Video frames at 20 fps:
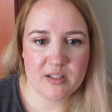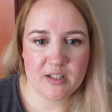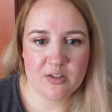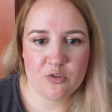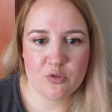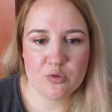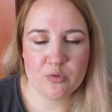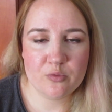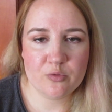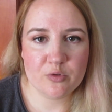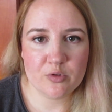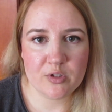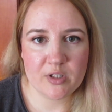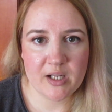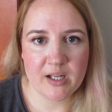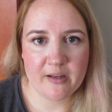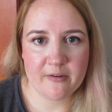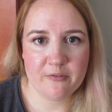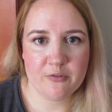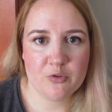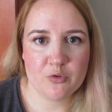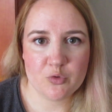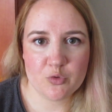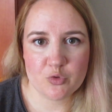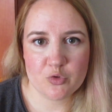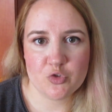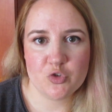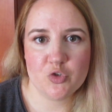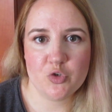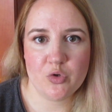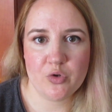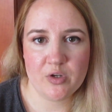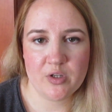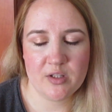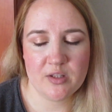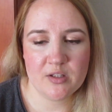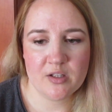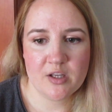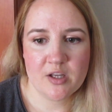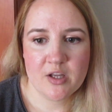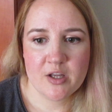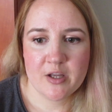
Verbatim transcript: that you would love to join,